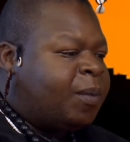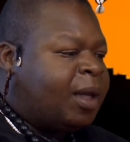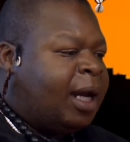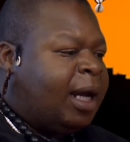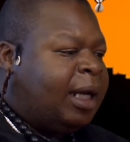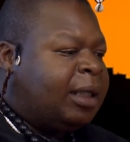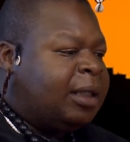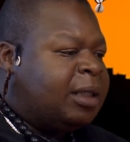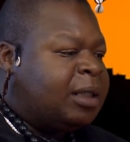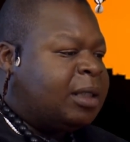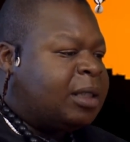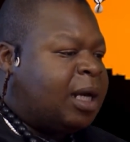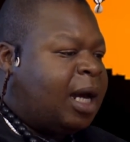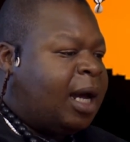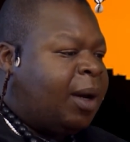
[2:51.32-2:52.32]

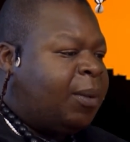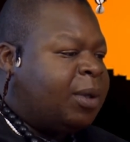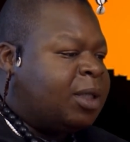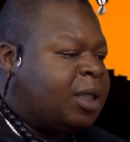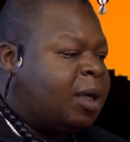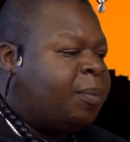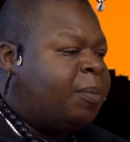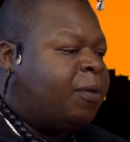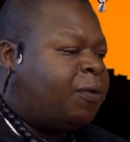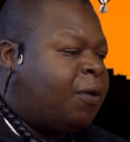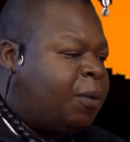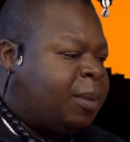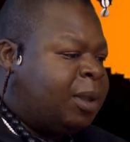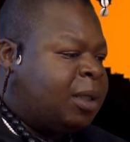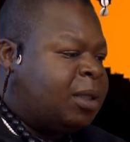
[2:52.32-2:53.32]
And I was the
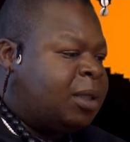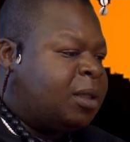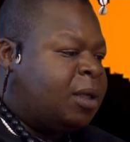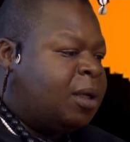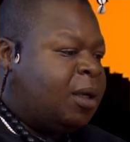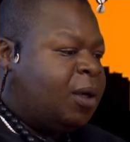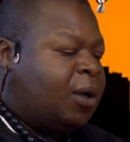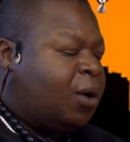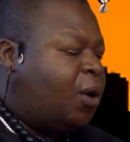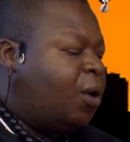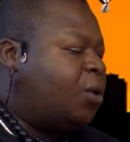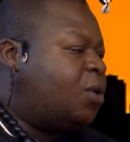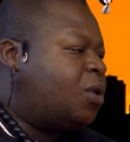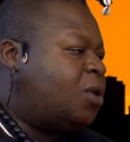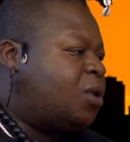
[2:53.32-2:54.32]
performance
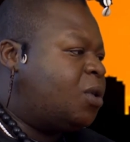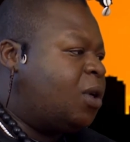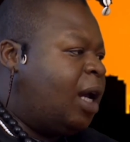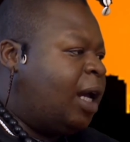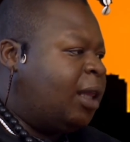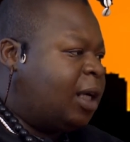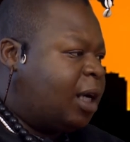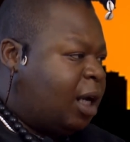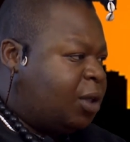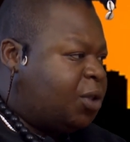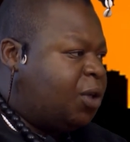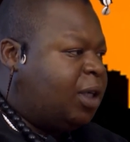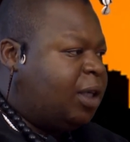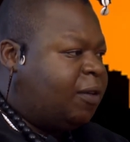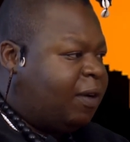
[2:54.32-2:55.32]
coach and the
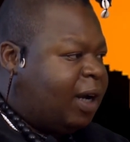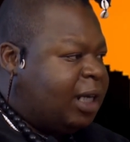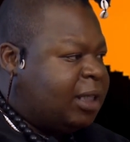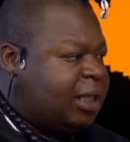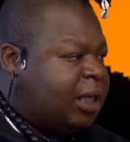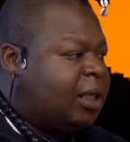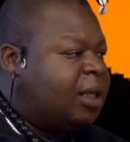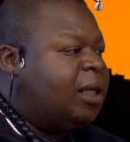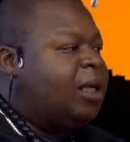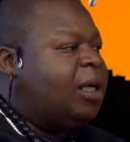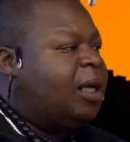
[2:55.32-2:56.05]
cultural advisor,